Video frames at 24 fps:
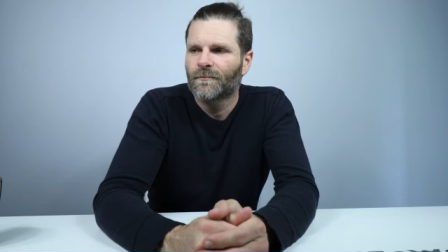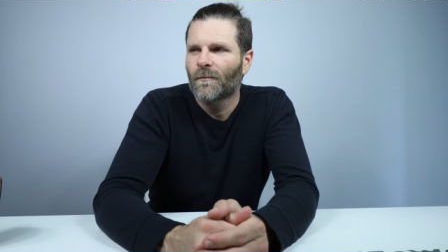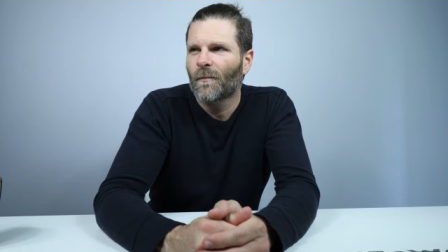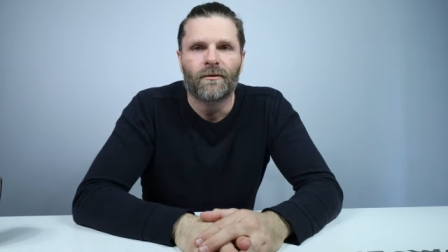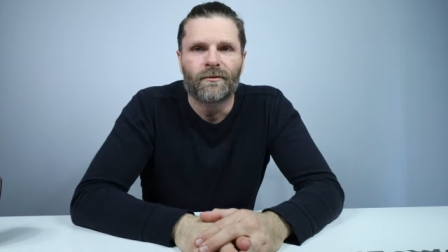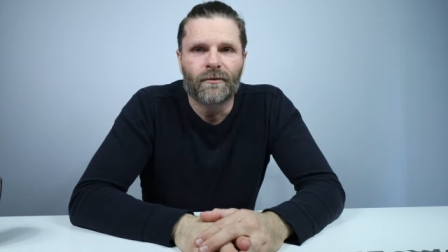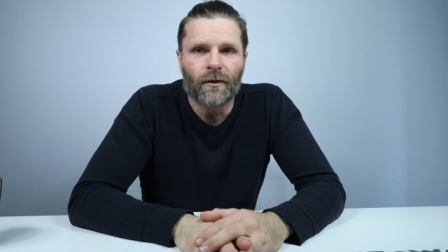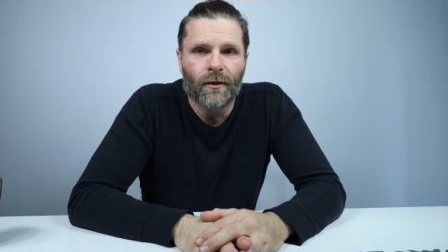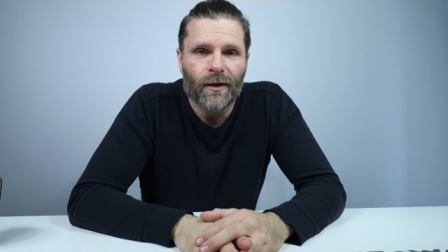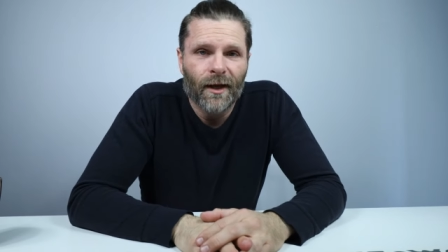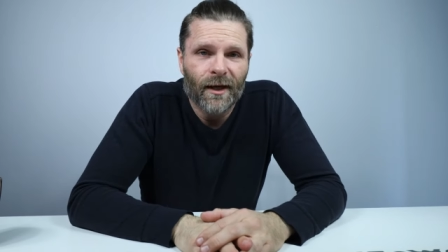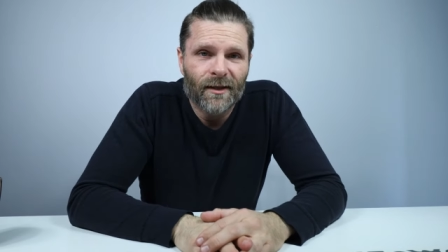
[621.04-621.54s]

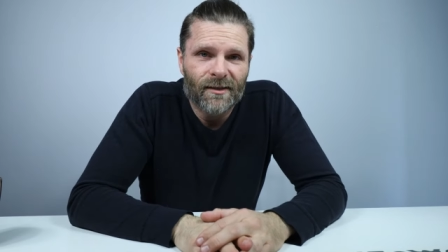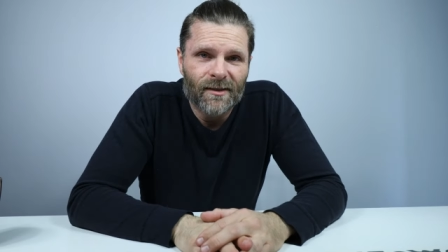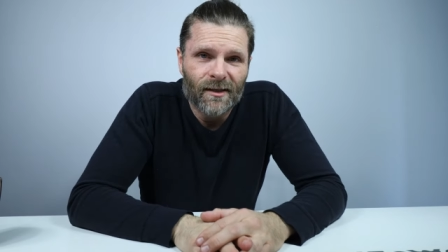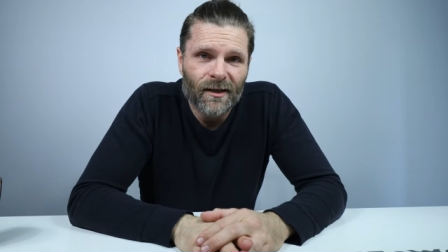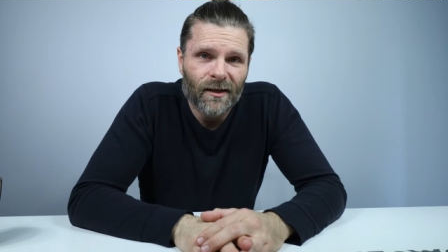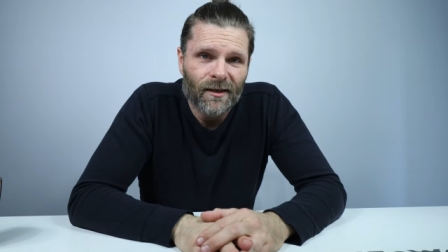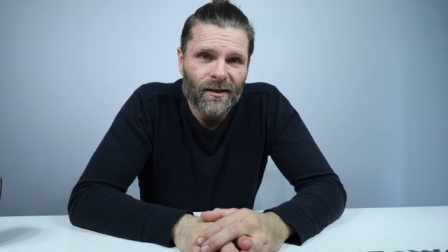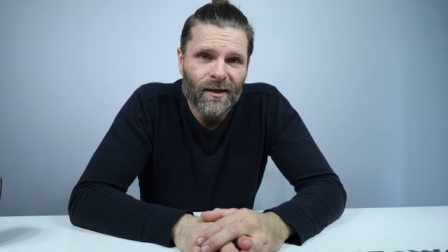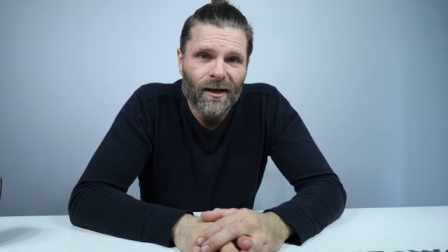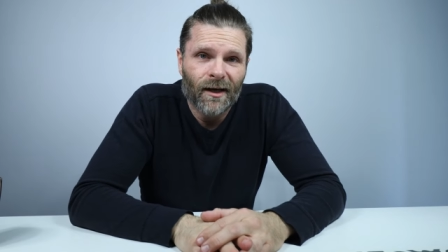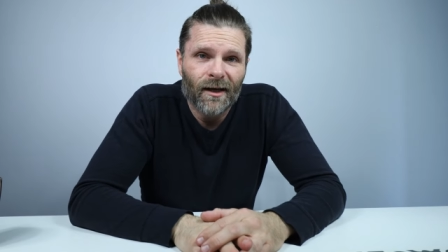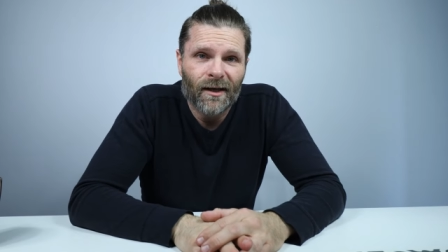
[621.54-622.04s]
So that's
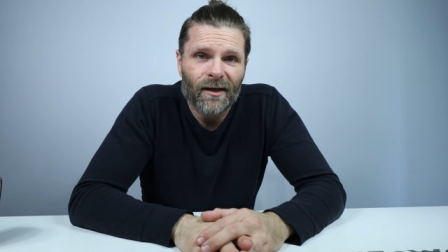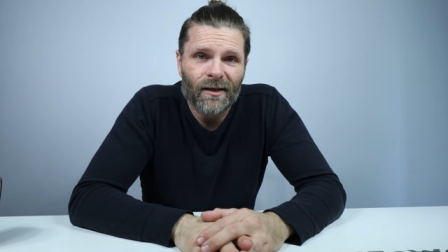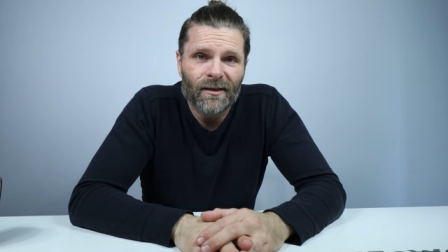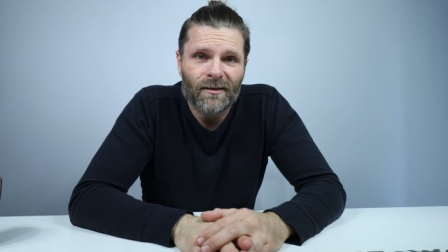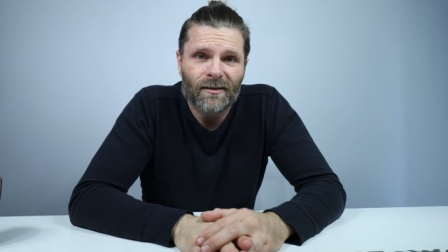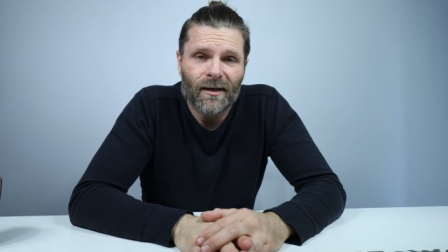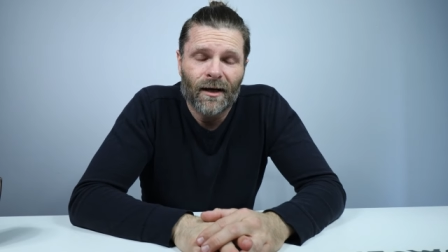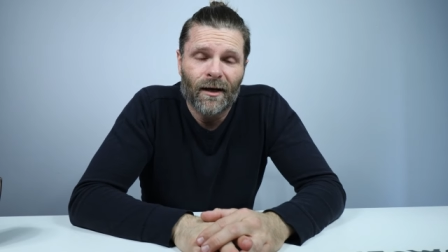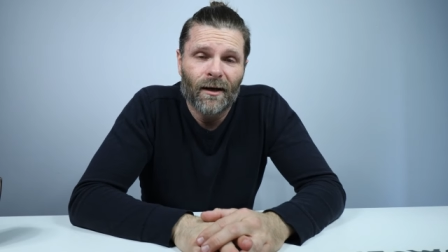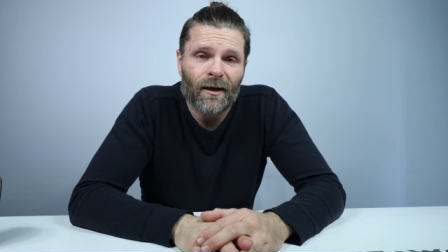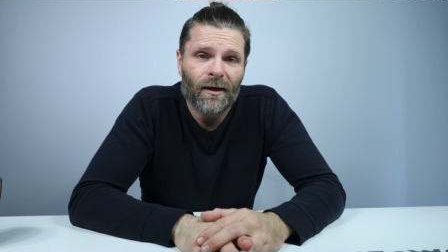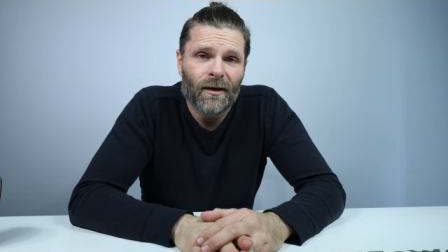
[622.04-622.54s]
it,
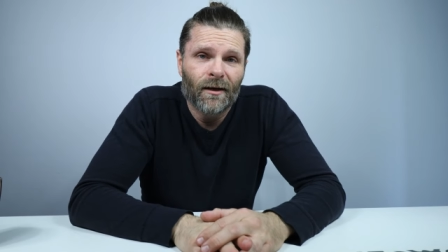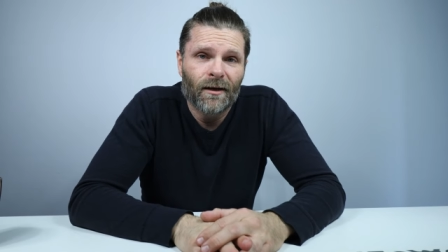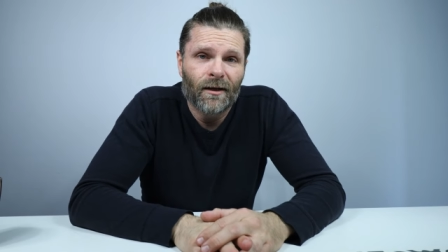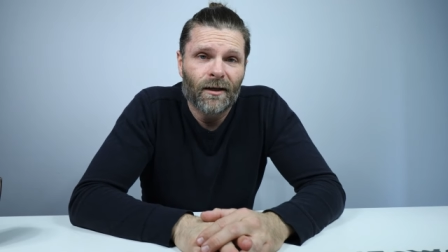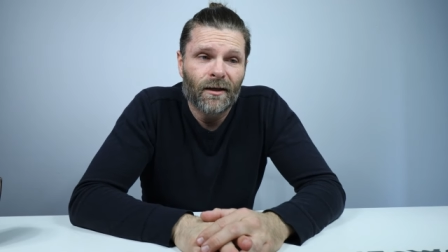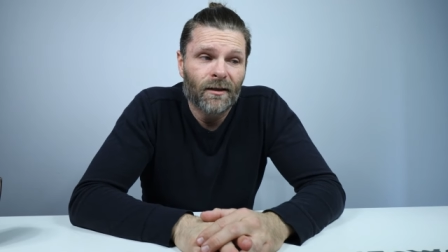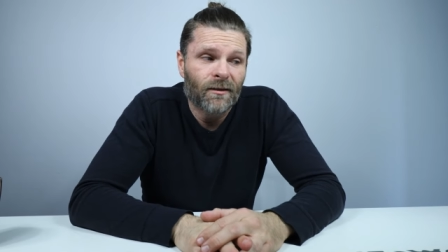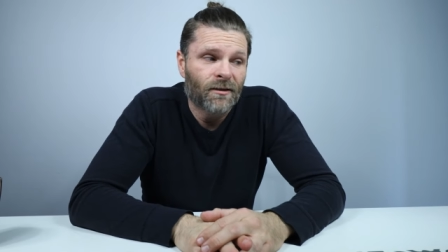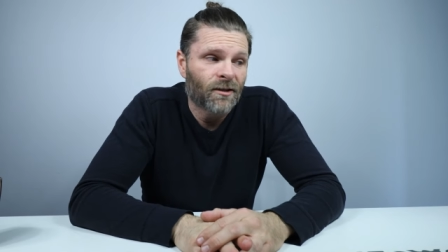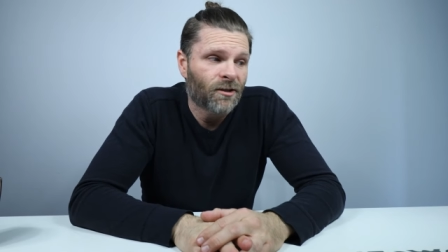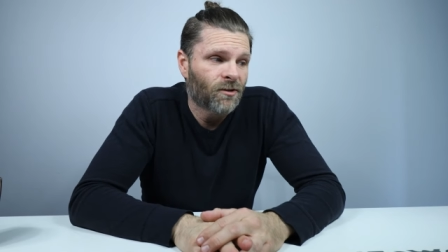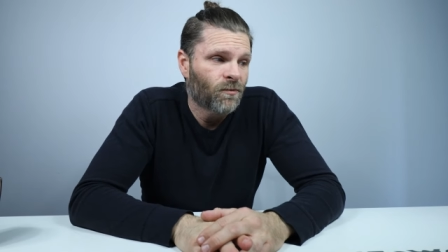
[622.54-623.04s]
guys.
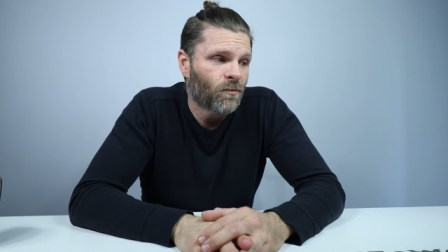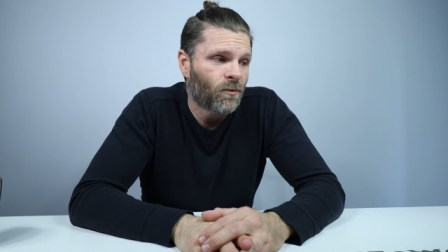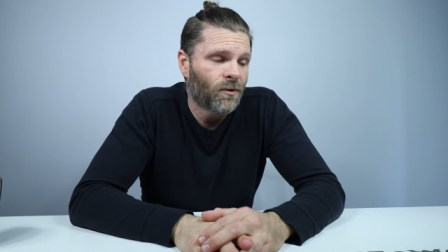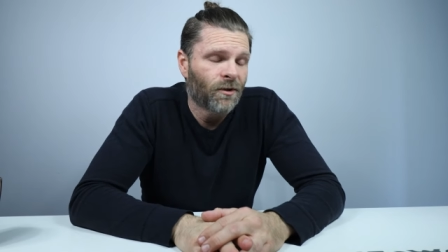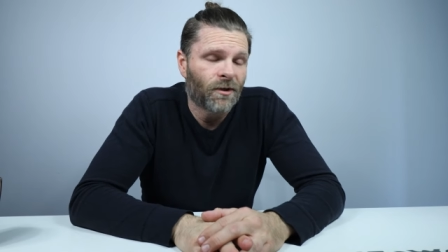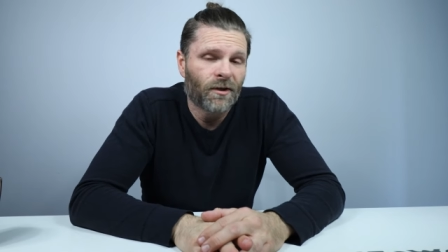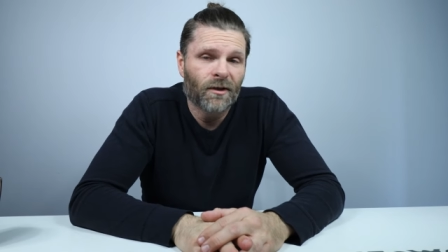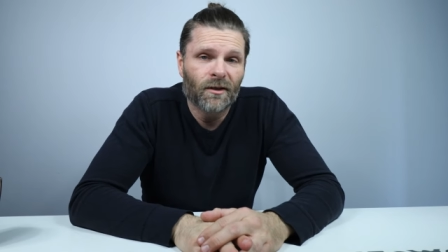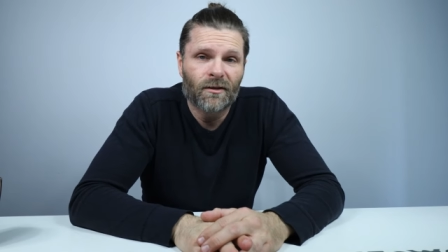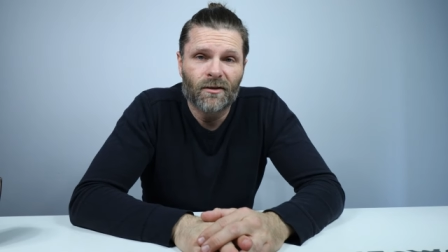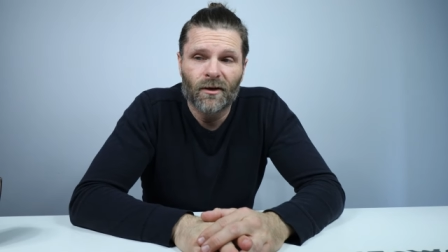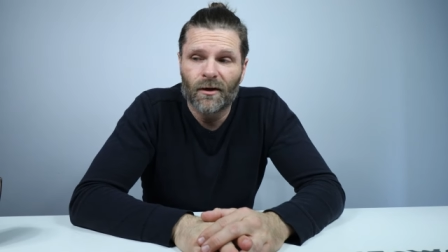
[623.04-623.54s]
I just
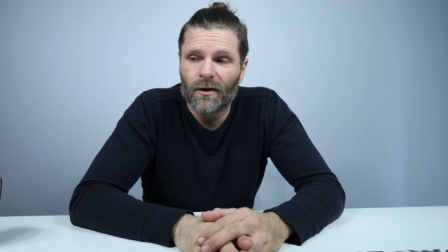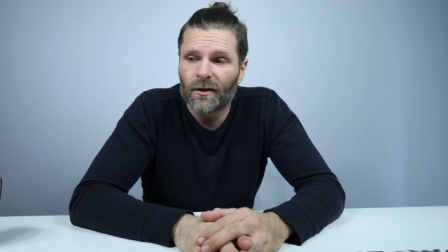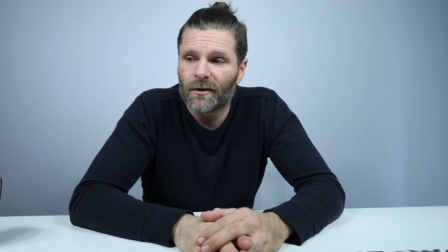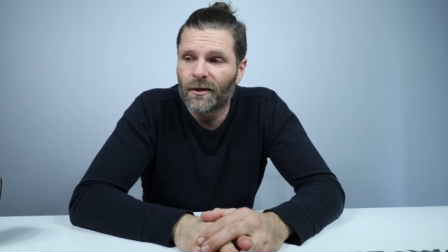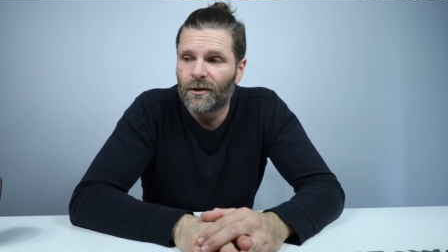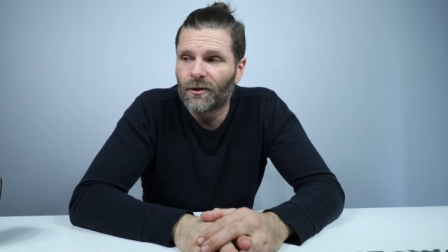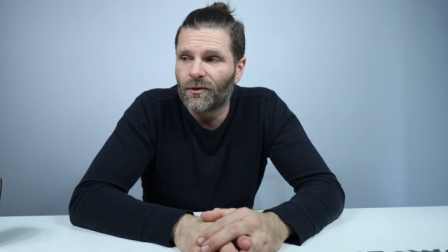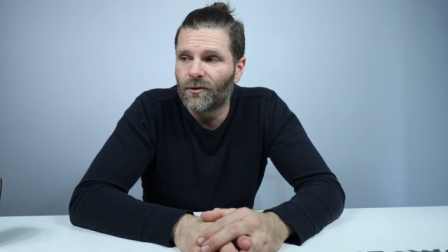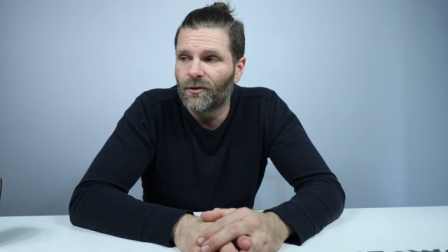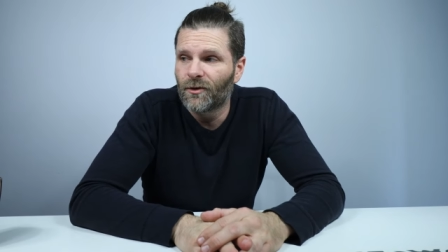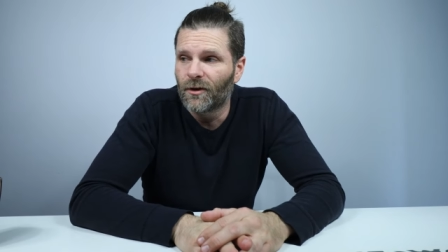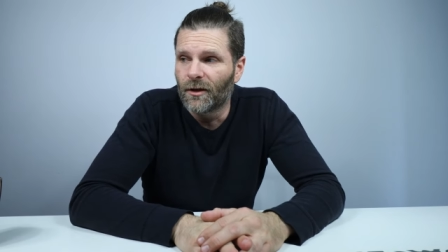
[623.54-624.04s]
wanted to talk
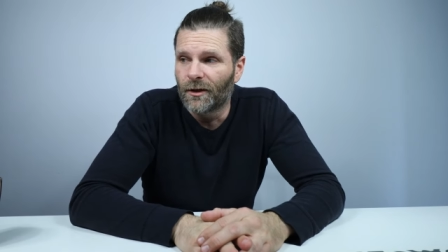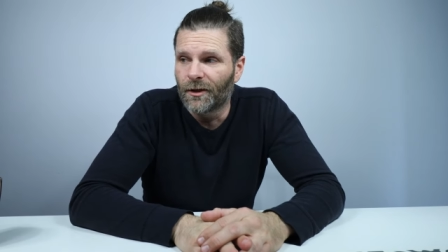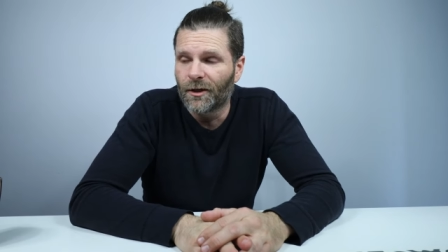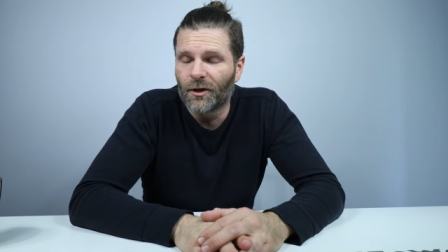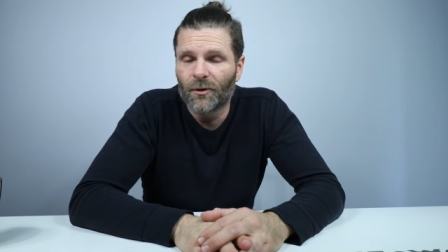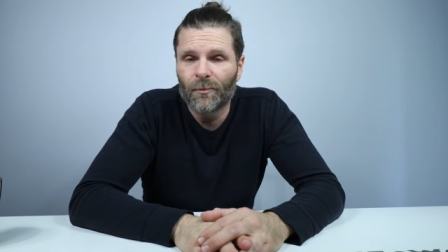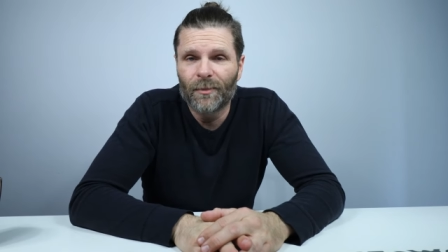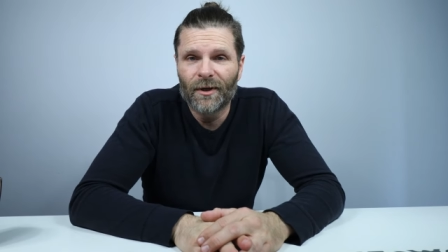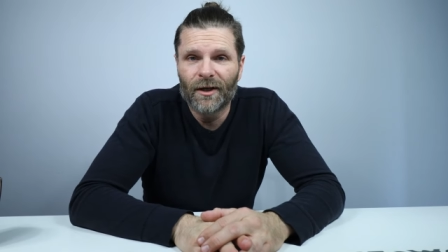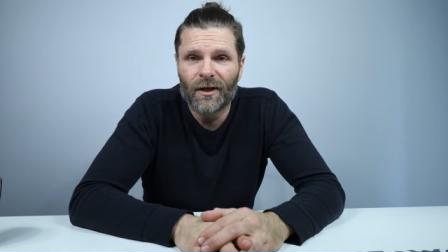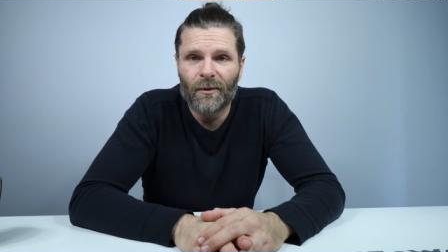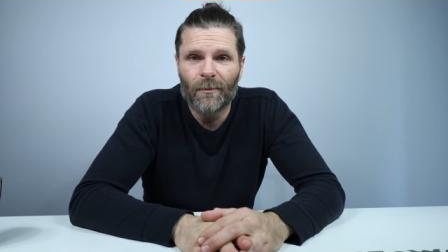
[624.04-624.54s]
to you a
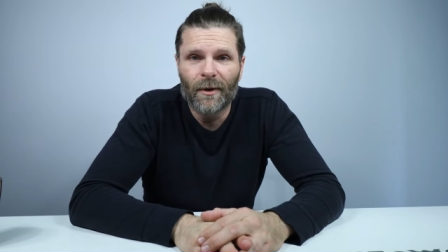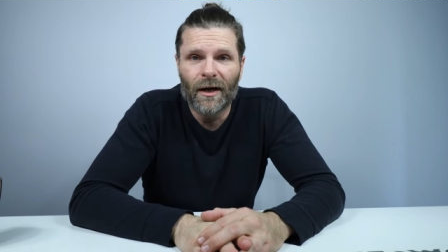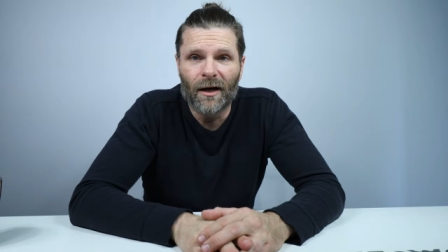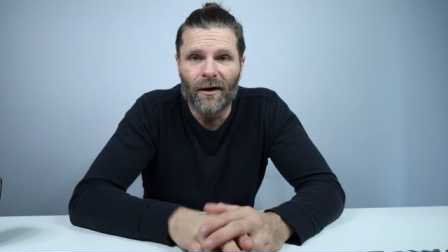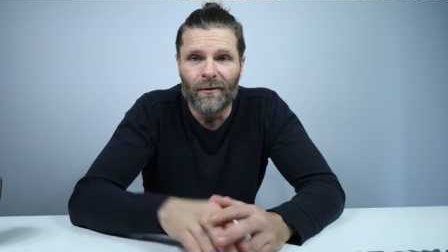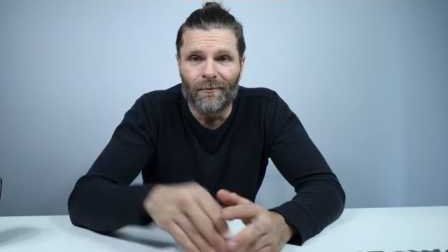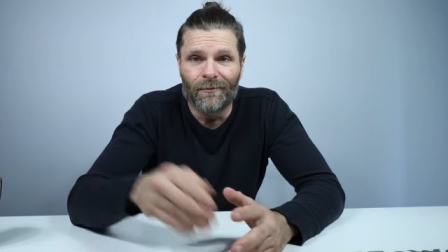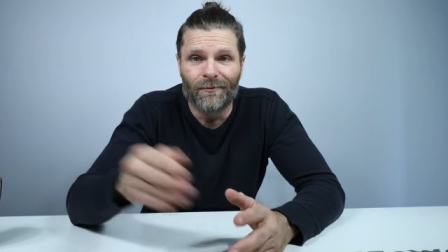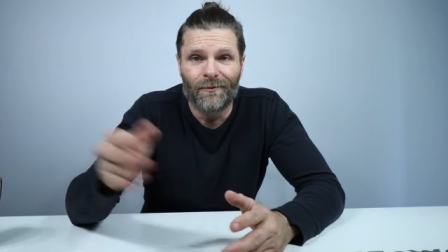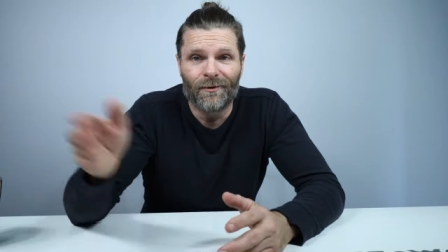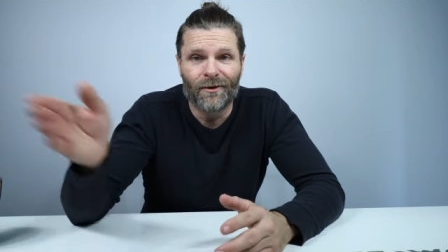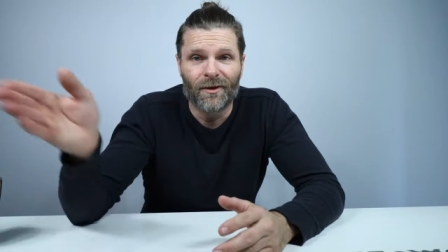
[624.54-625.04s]
little bit about